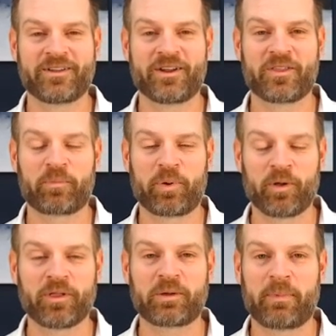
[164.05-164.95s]
You know, they're
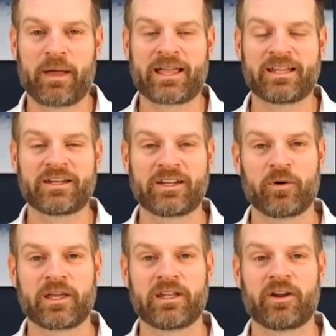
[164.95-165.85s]
pulling back and
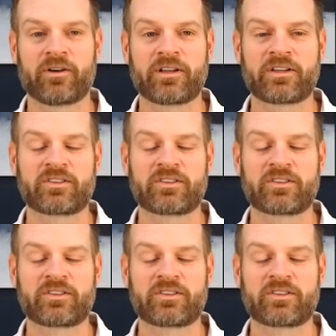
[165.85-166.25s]
going into earnings.